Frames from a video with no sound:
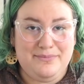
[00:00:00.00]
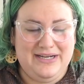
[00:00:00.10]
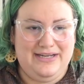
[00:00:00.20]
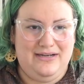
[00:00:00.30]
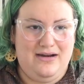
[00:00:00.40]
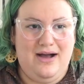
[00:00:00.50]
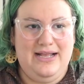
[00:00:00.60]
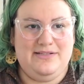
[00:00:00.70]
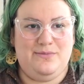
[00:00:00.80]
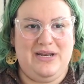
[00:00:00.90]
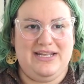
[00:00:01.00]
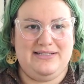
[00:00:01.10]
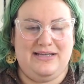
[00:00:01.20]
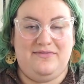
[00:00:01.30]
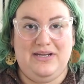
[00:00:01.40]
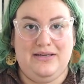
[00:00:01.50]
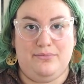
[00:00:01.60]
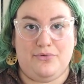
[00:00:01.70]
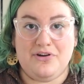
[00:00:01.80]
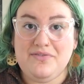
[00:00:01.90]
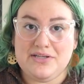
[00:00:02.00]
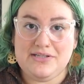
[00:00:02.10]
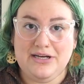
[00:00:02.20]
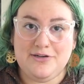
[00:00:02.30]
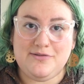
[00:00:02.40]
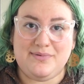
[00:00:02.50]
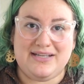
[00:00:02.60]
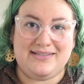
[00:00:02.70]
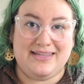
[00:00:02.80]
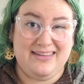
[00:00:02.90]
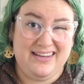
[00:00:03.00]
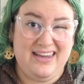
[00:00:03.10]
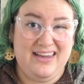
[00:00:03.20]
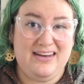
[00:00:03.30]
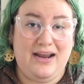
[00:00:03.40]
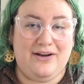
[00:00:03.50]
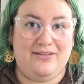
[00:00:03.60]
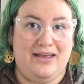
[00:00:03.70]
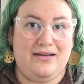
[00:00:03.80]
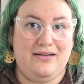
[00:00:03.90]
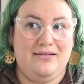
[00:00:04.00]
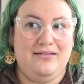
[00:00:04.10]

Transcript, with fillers: but not as many as I've knit in previous years because I think Kay and I are like